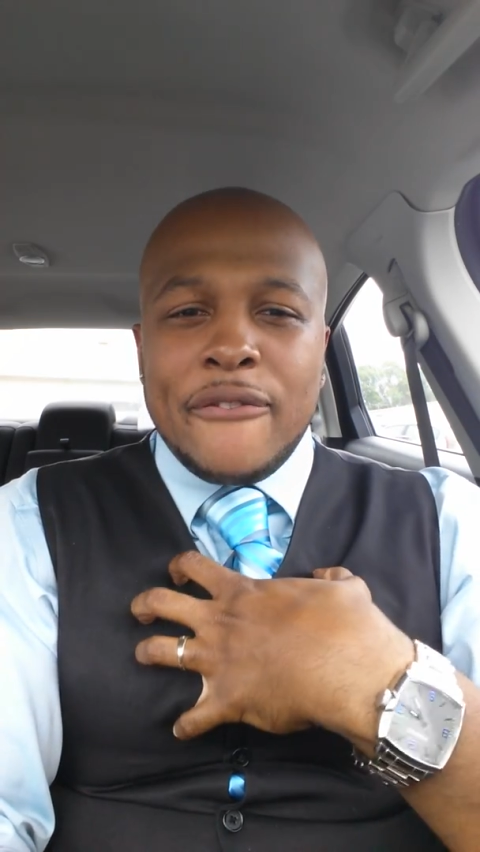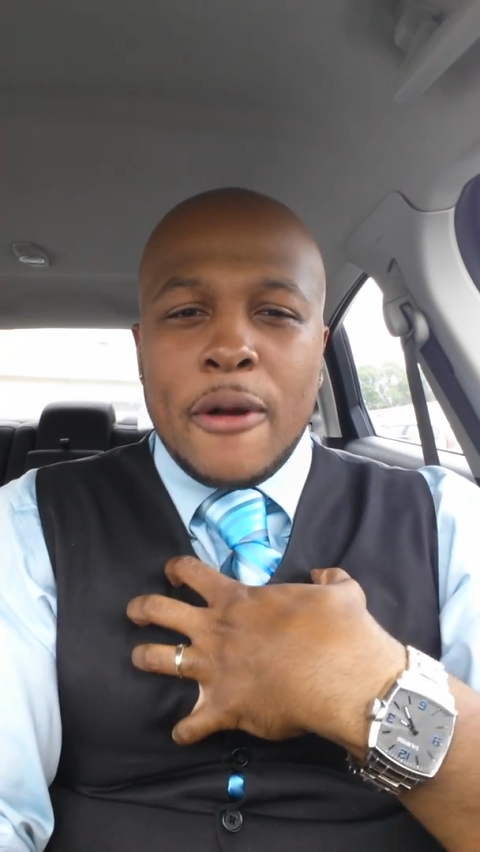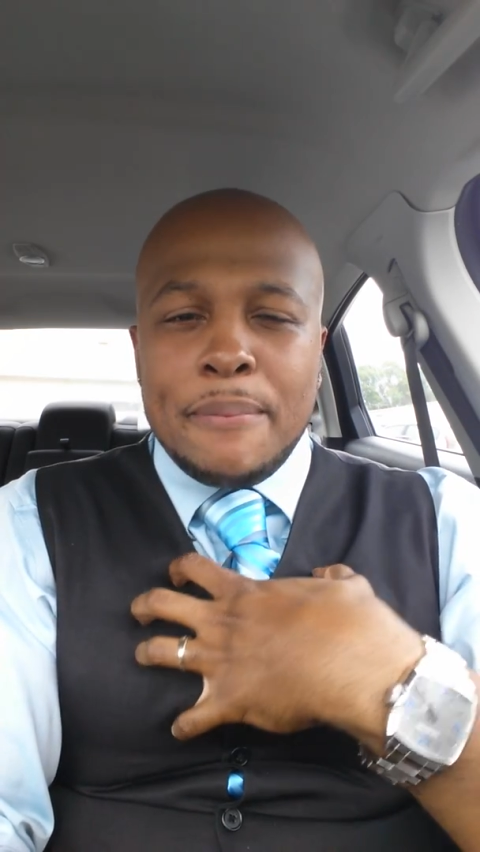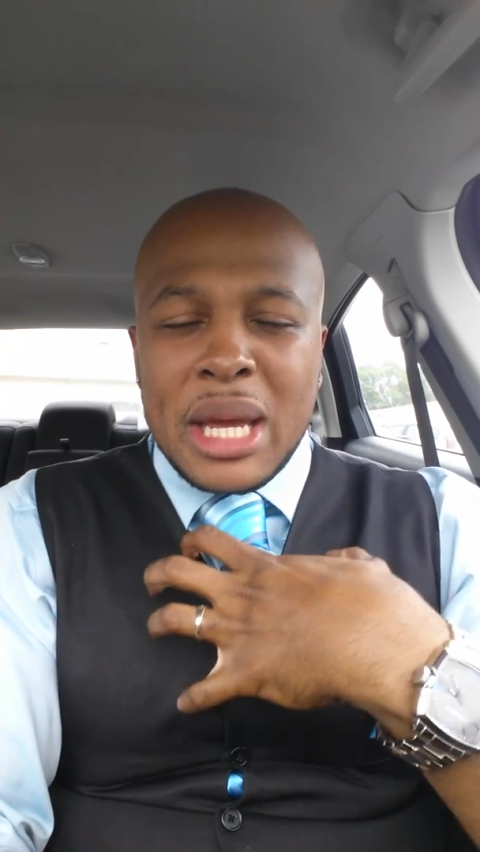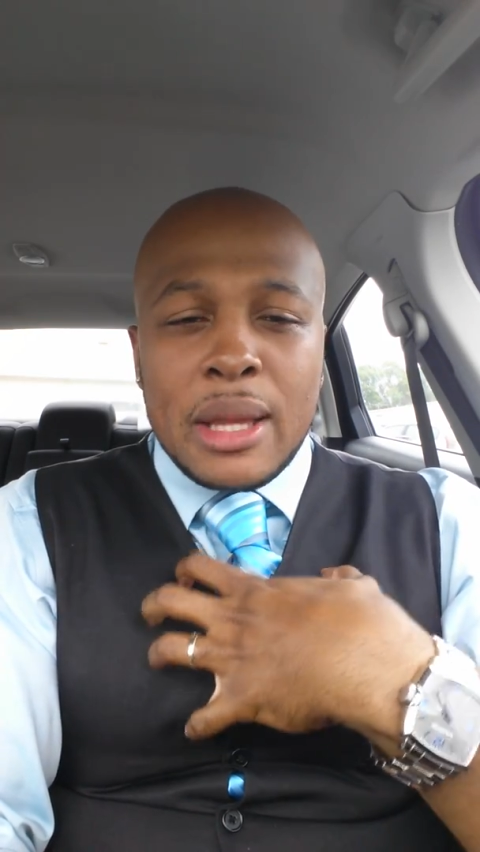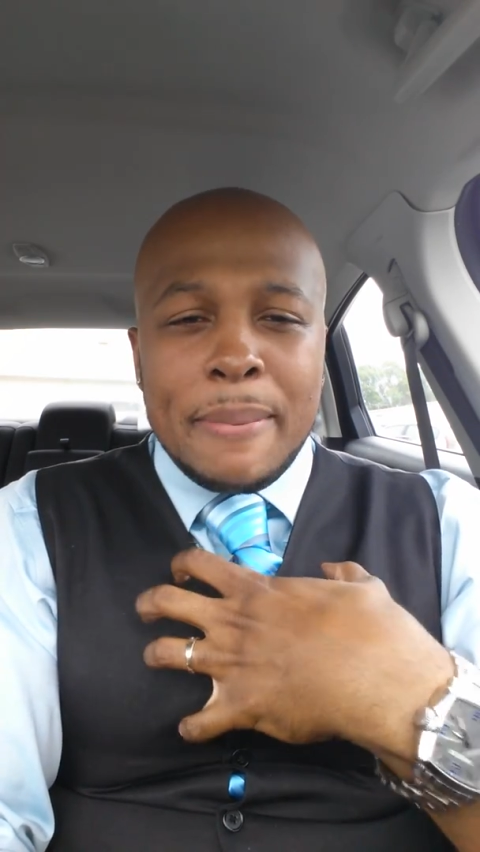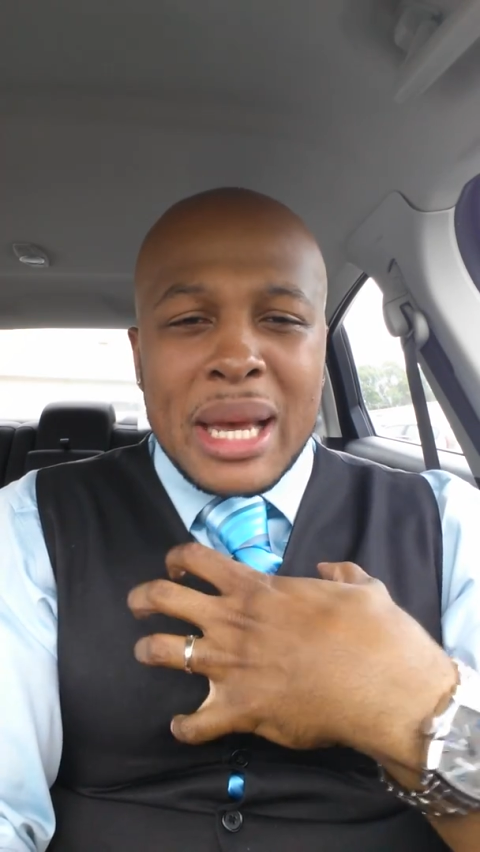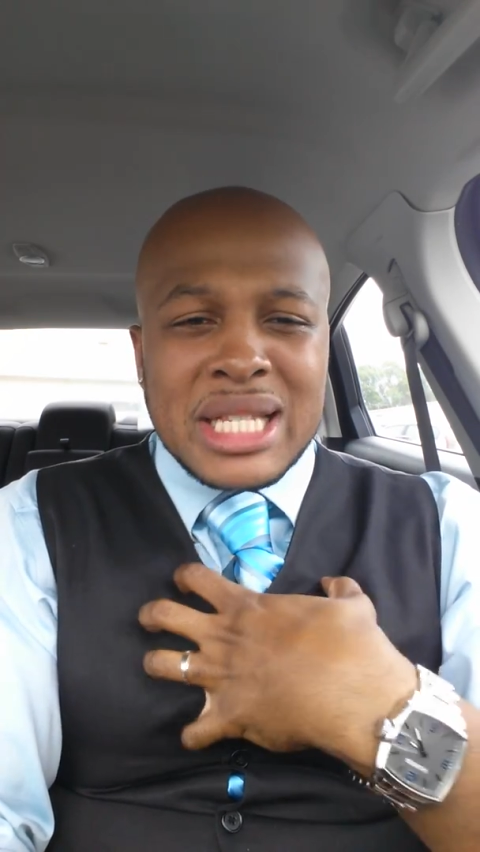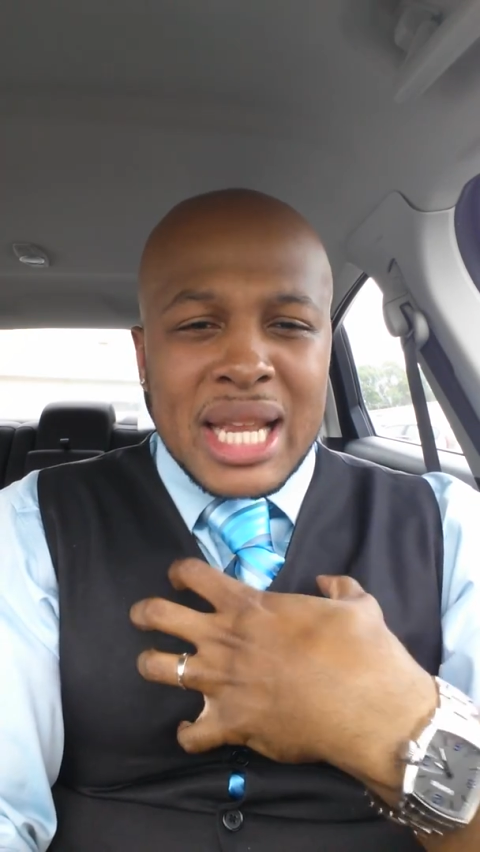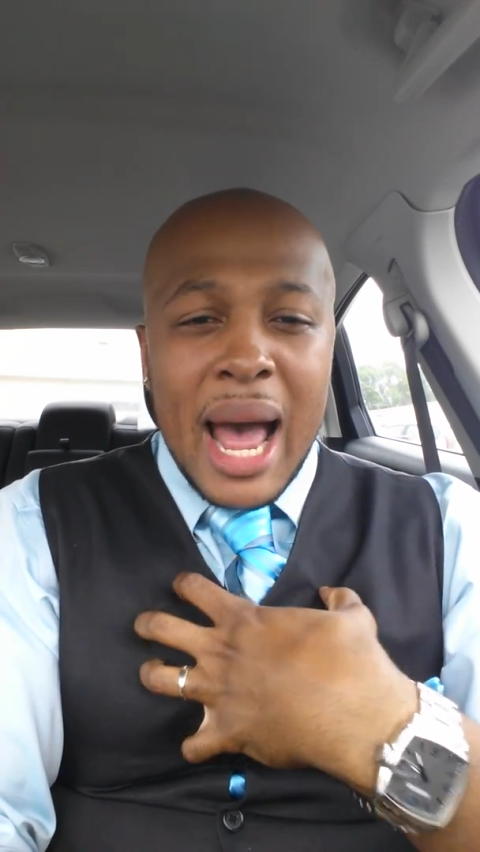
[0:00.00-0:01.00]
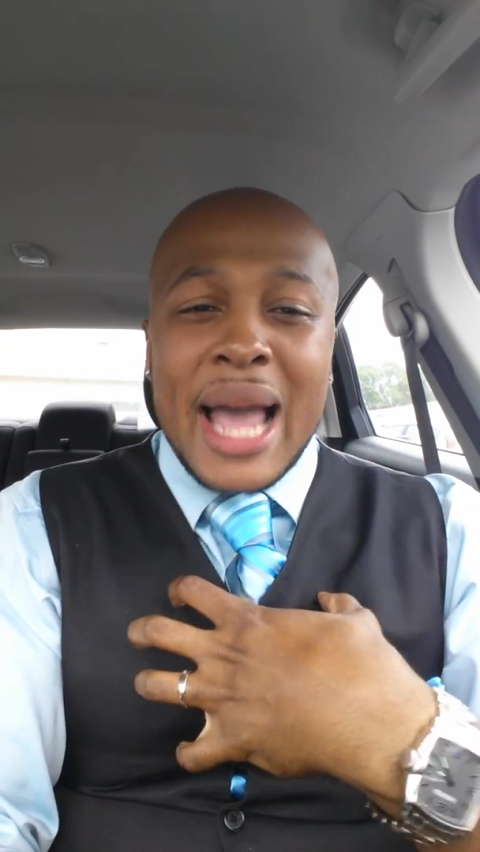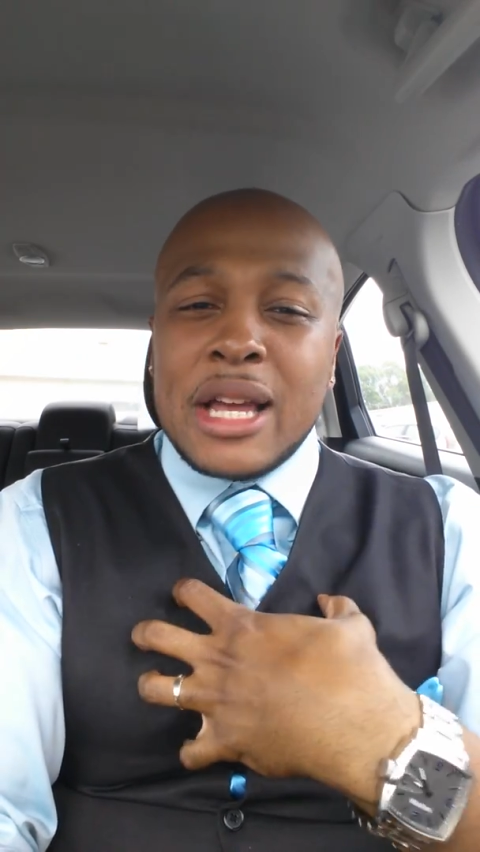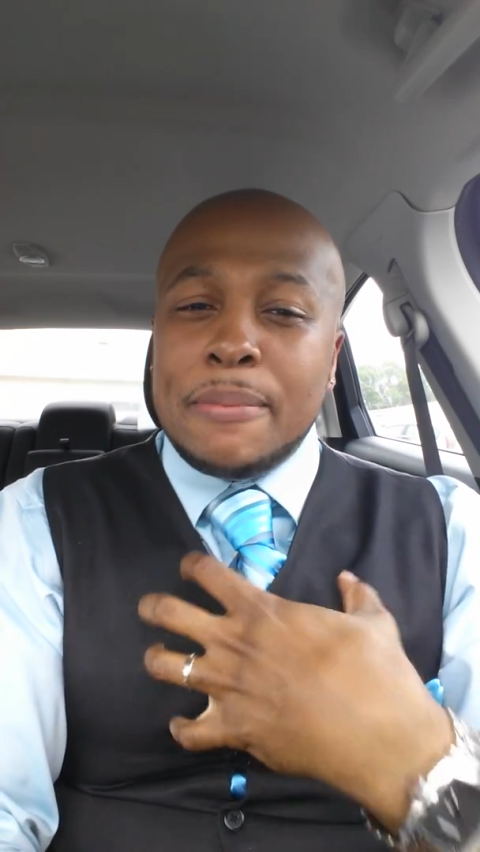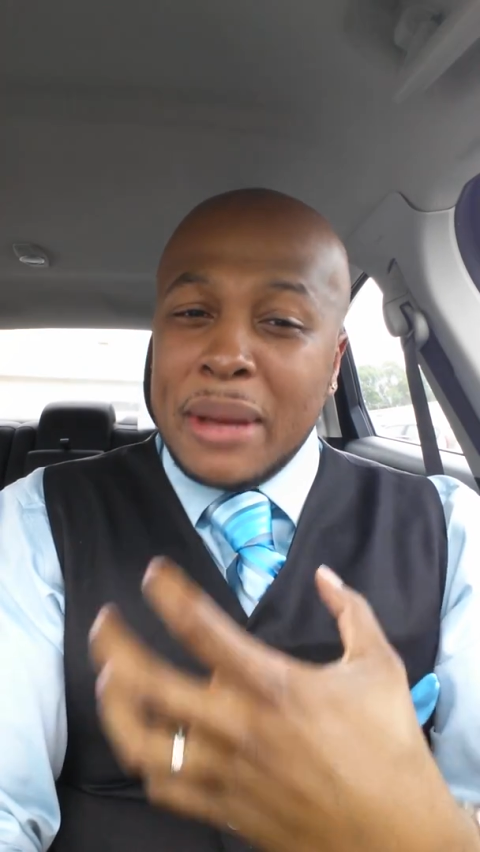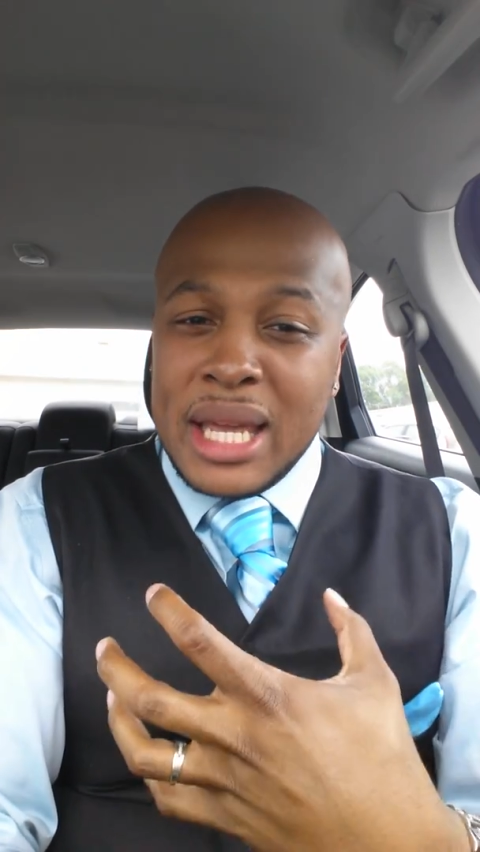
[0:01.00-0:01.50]
from being the best that I
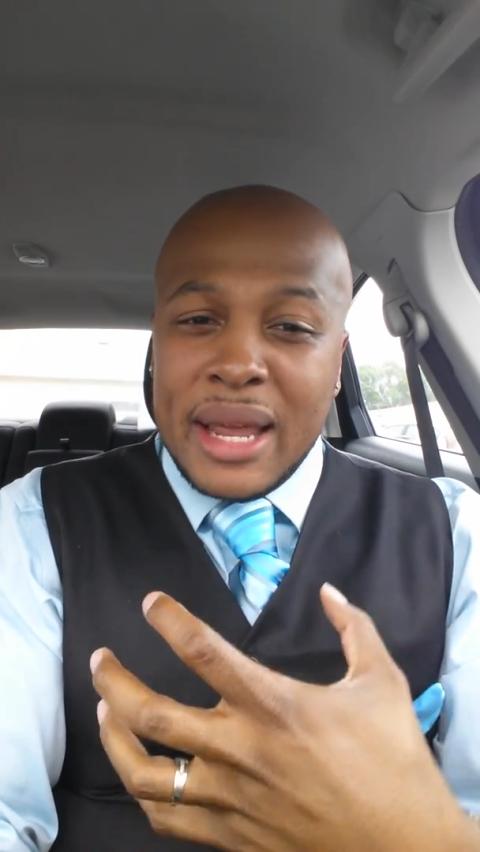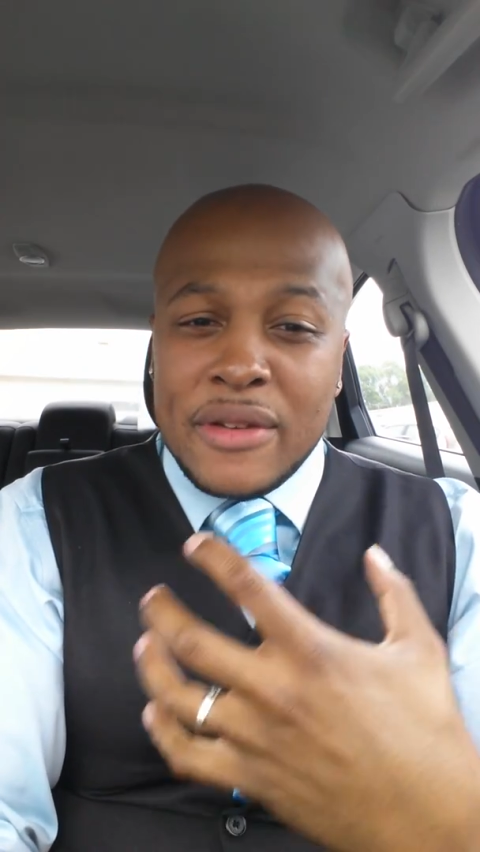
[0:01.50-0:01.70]
could be,